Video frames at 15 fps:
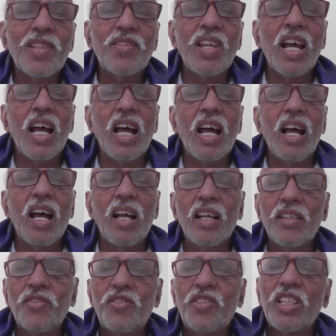means,
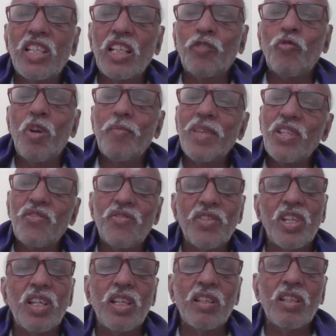Stitatva
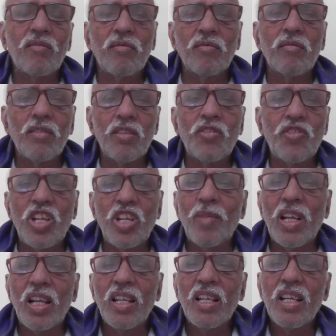means
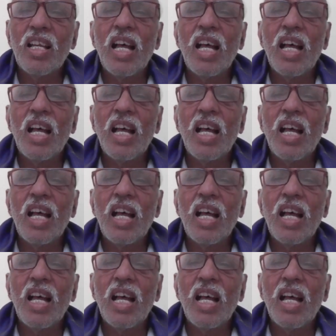stable.